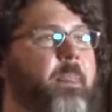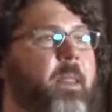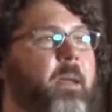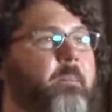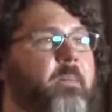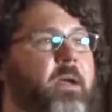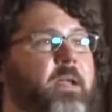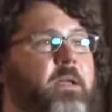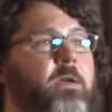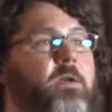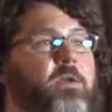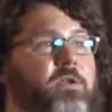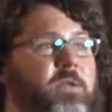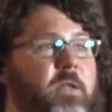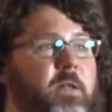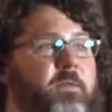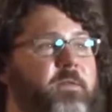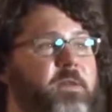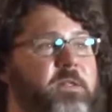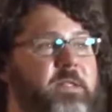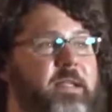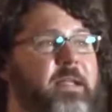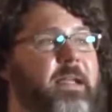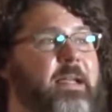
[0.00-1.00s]
But usually the
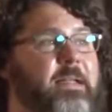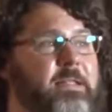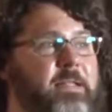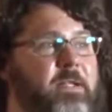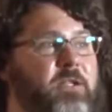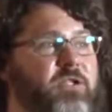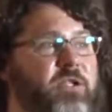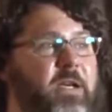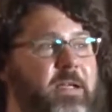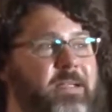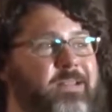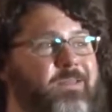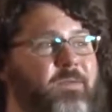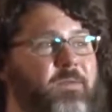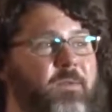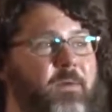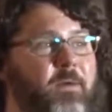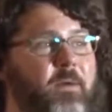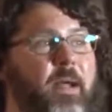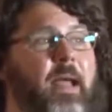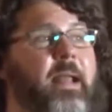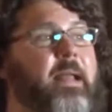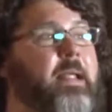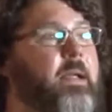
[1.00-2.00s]
first thing I suggest
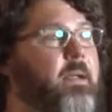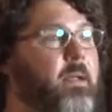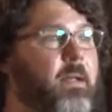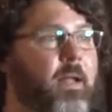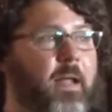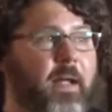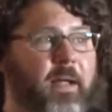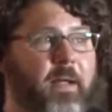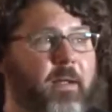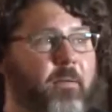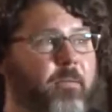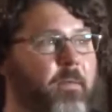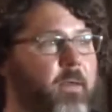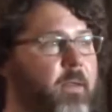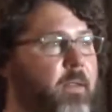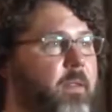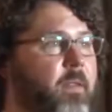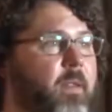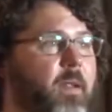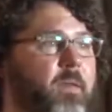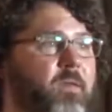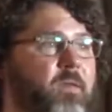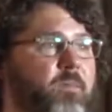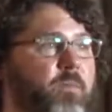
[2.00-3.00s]
for any client, whether
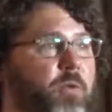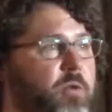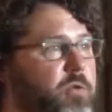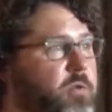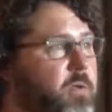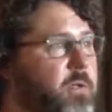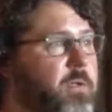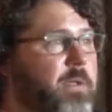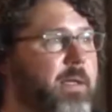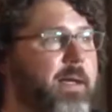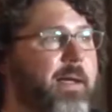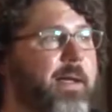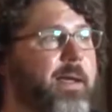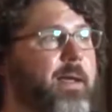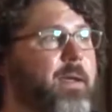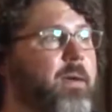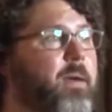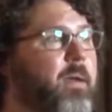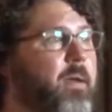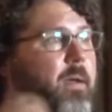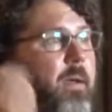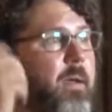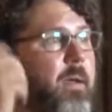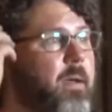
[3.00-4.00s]
that's a portrait client
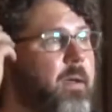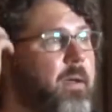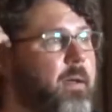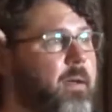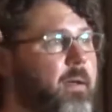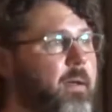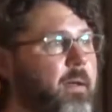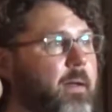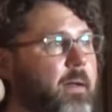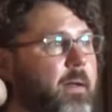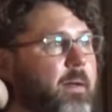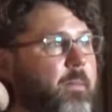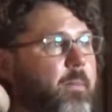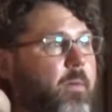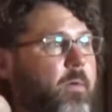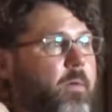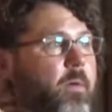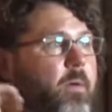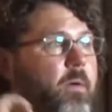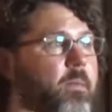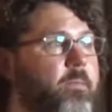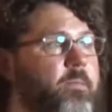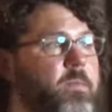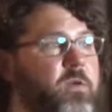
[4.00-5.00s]

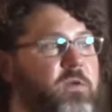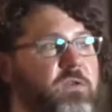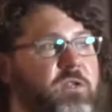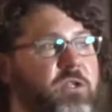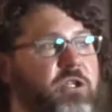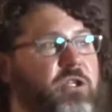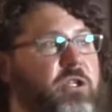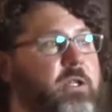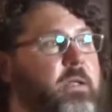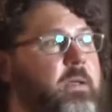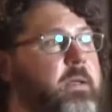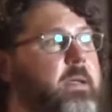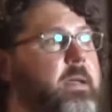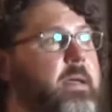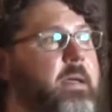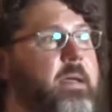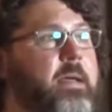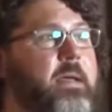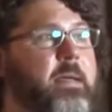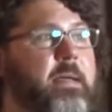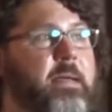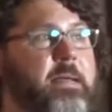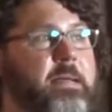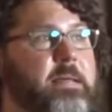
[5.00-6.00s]
or a musician,
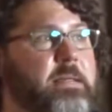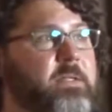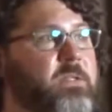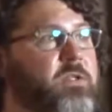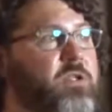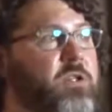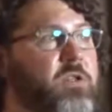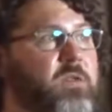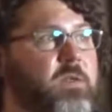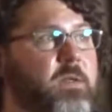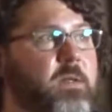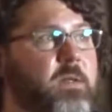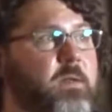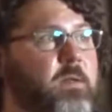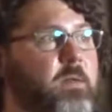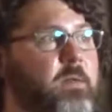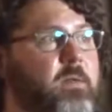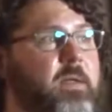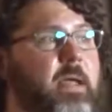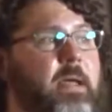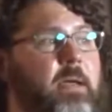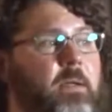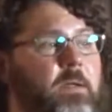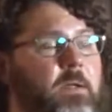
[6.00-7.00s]
is just to
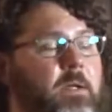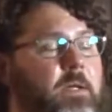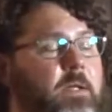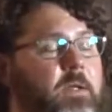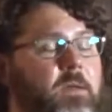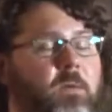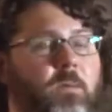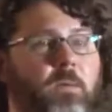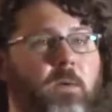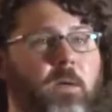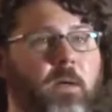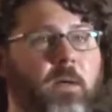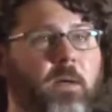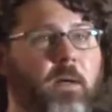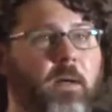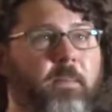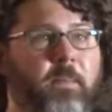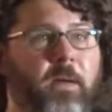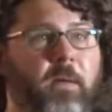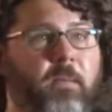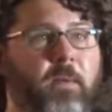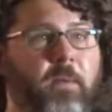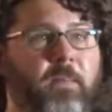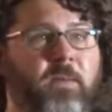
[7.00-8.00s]
take a look at the work on
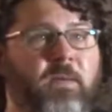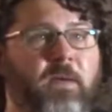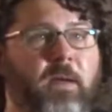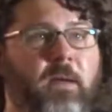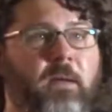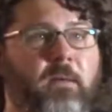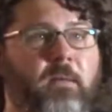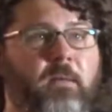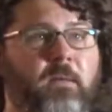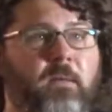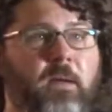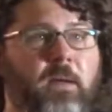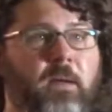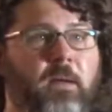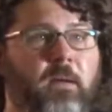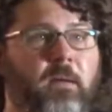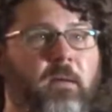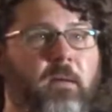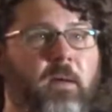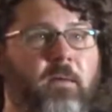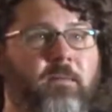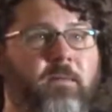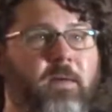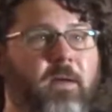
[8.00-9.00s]
my website.
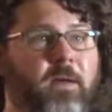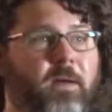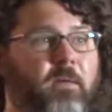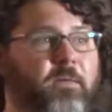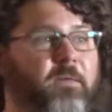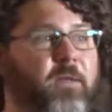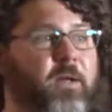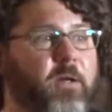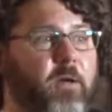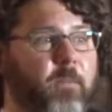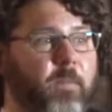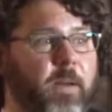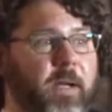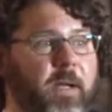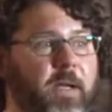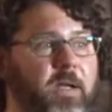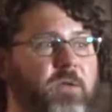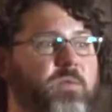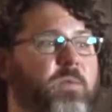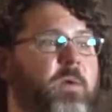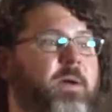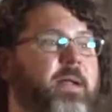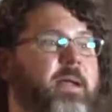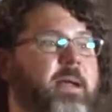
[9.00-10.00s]
And I've got a Flickr
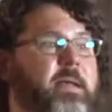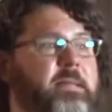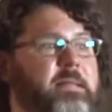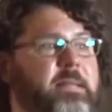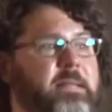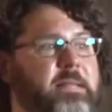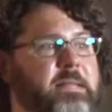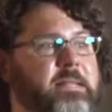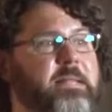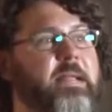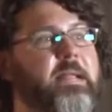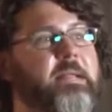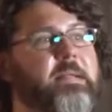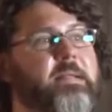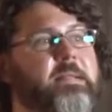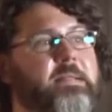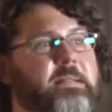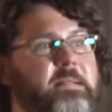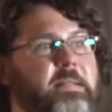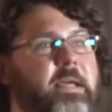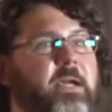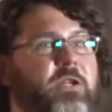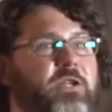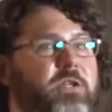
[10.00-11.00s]
page where it has extended
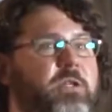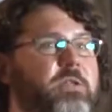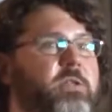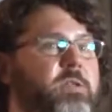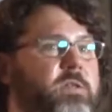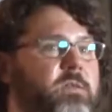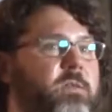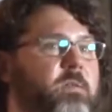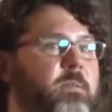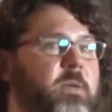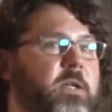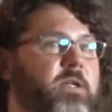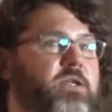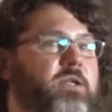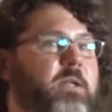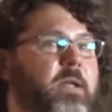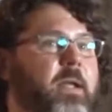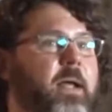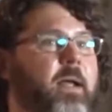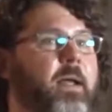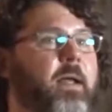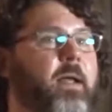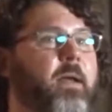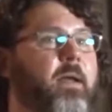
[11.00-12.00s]
sessions from each
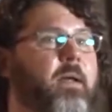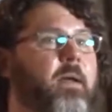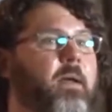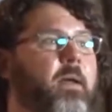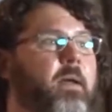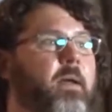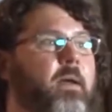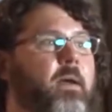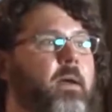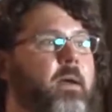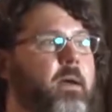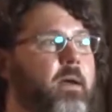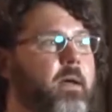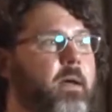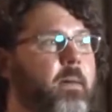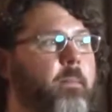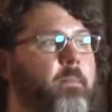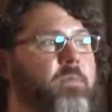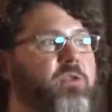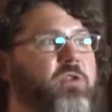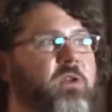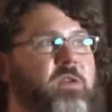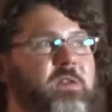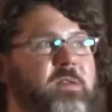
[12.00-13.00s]
client,
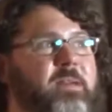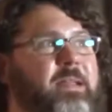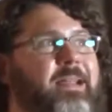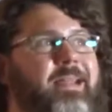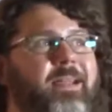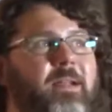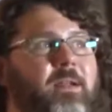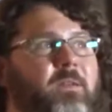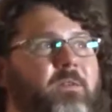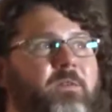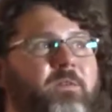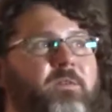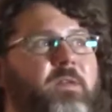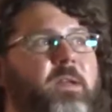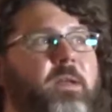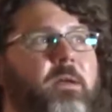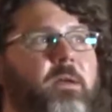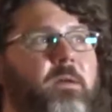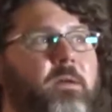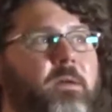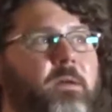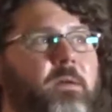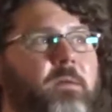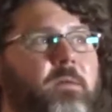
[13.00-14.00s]
just to get a
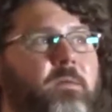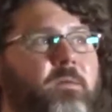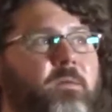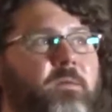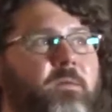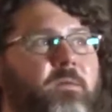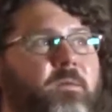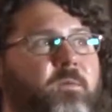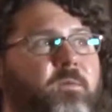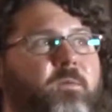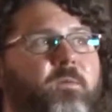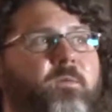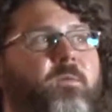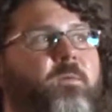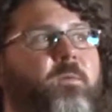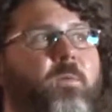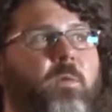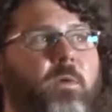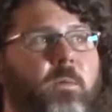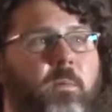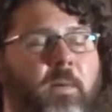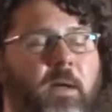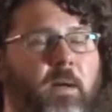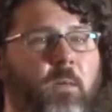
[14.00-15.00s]
feel
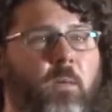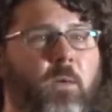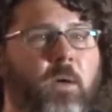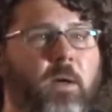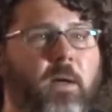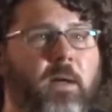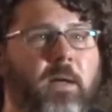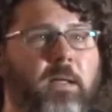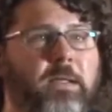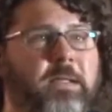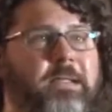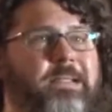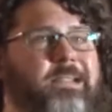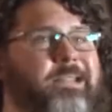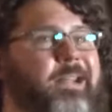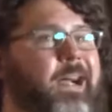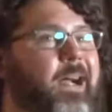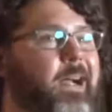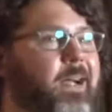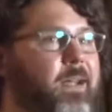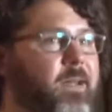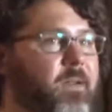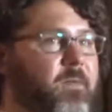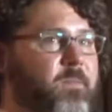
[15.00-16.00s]
for my work and the
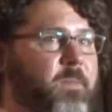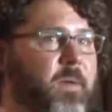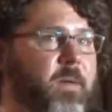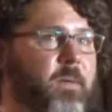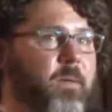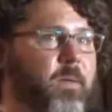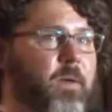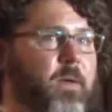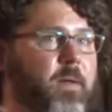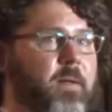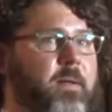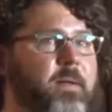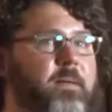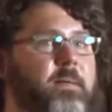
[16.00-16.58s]
style of my work.